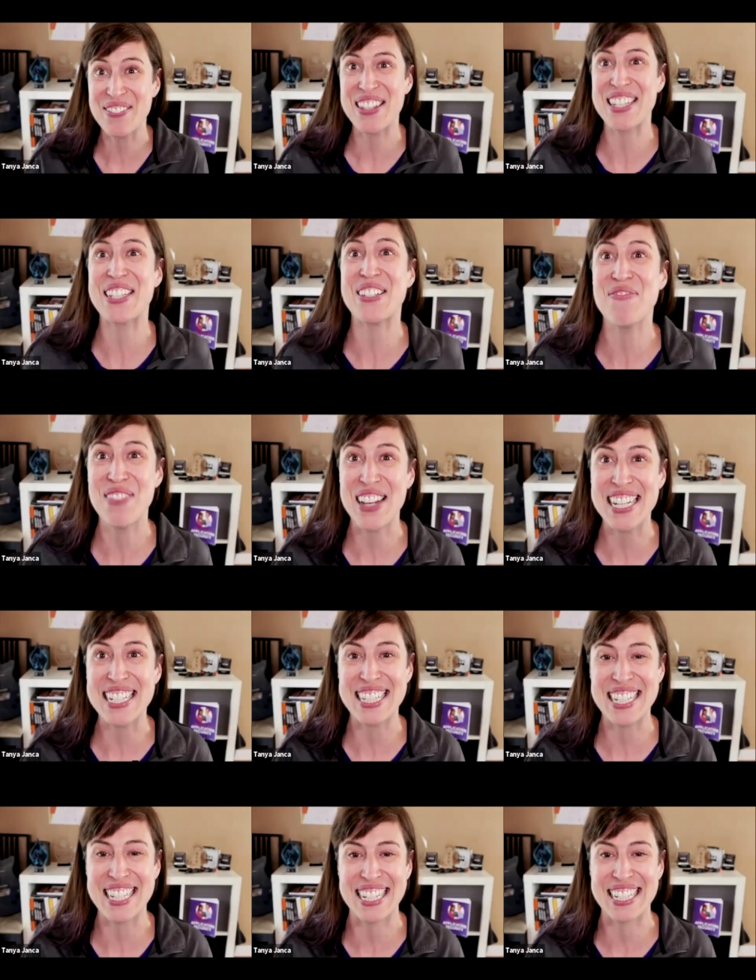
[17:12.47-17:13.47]
That's
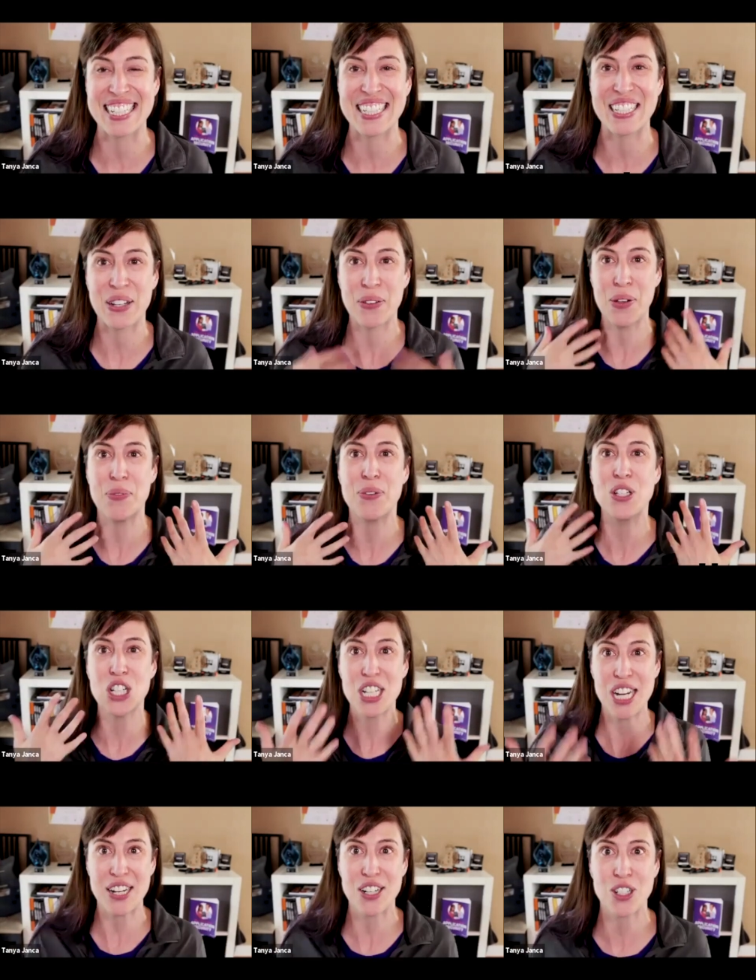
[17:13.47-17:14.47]
amazing. And so people
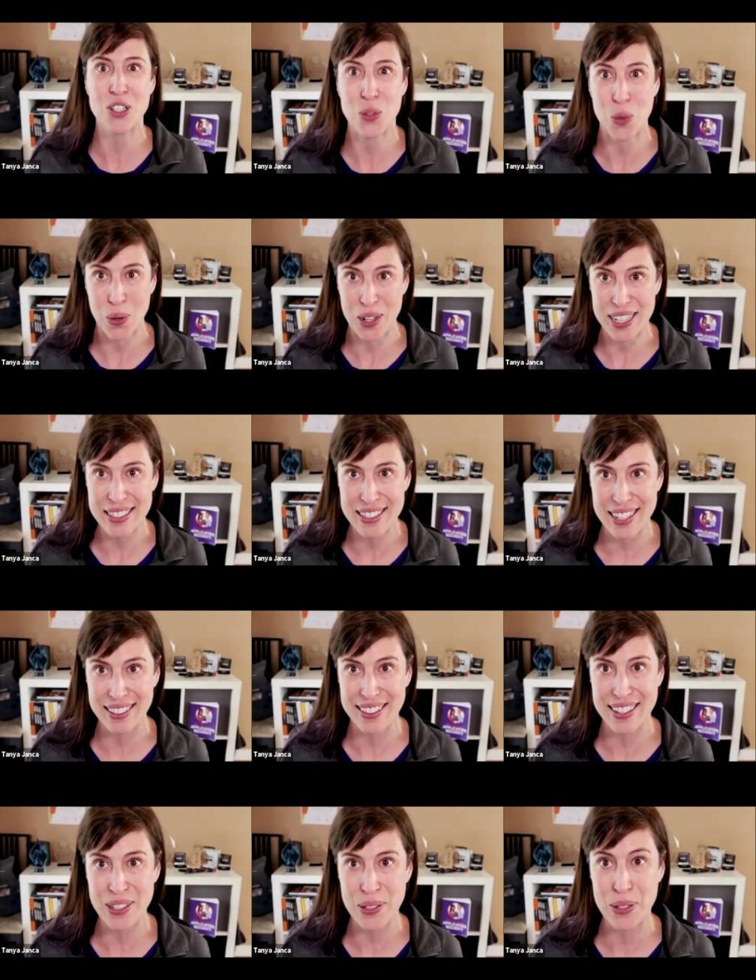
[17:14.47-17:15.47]
share stories like
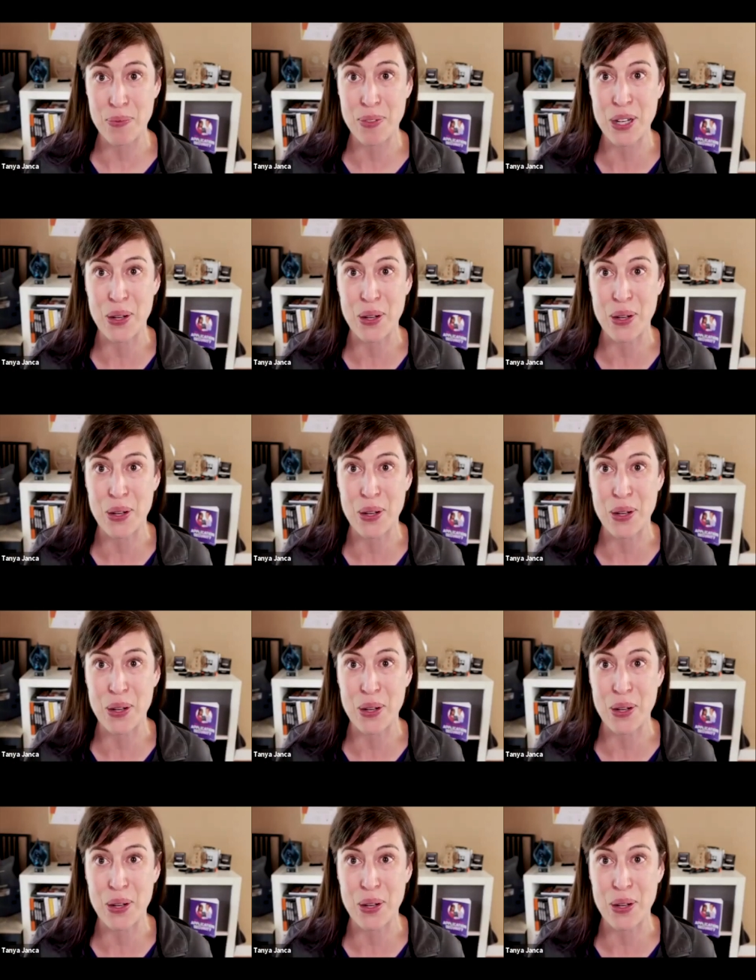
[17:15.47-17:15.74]
this with me